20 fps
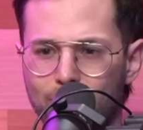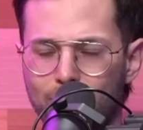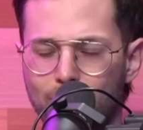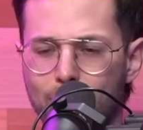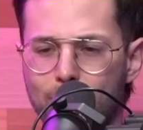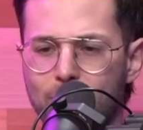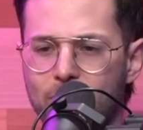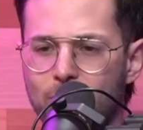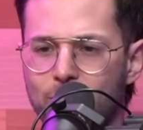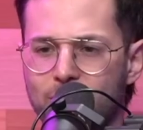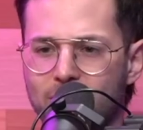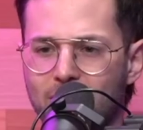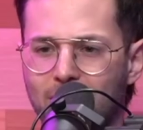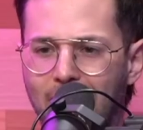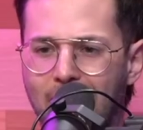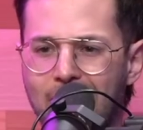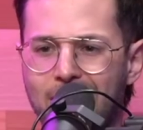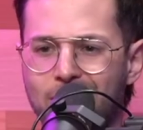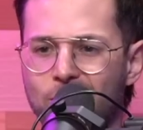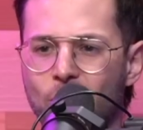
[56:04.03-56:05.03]
Maybe he was
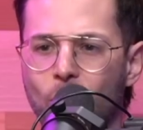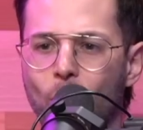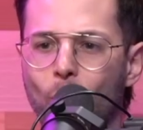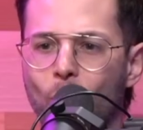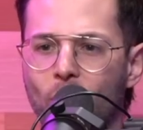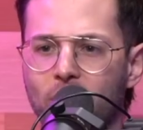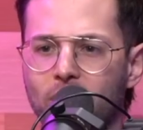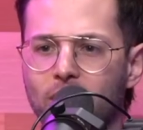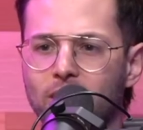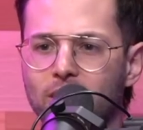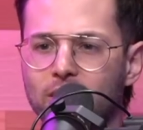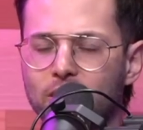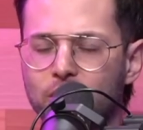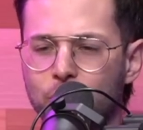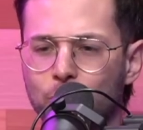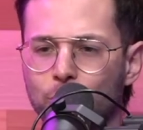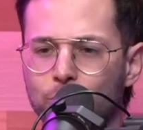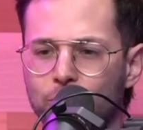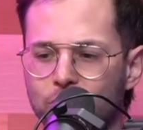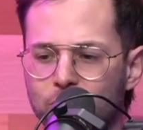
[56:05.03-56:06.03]
like, I don't want a
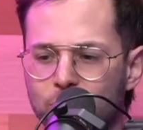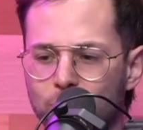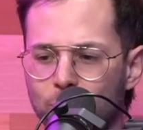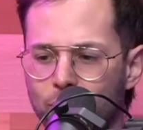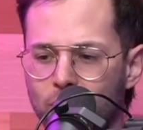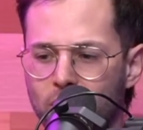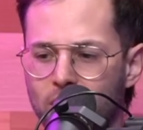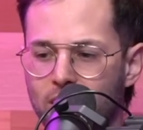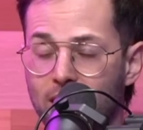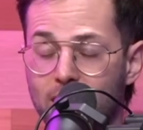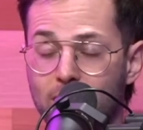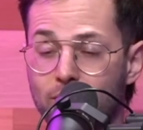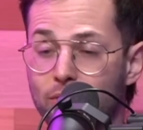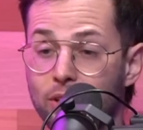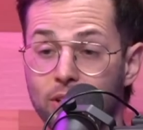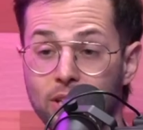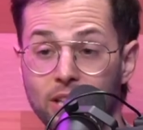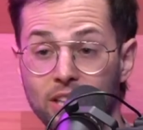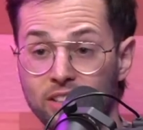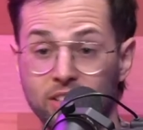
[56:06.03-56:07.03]
children's movie that
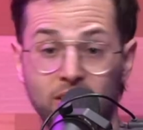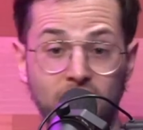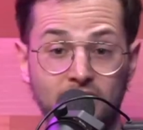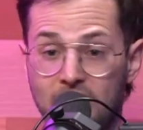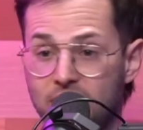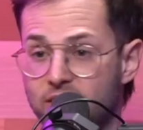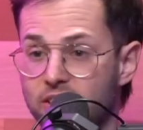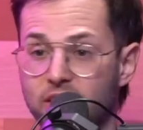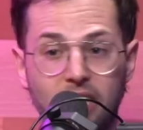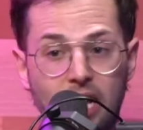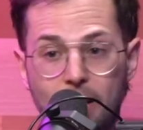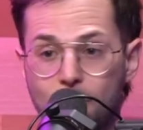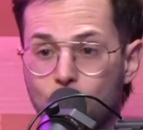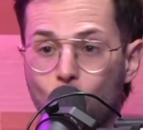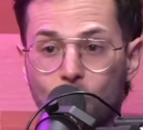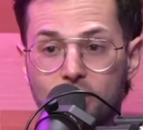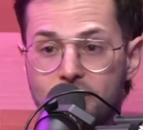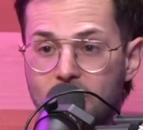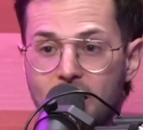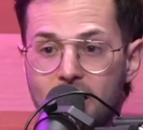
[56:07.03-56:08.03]
even says the name
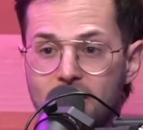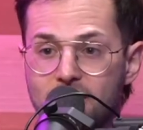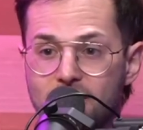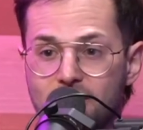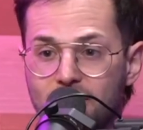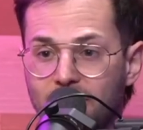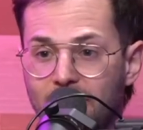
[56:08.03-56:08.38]
Cortez.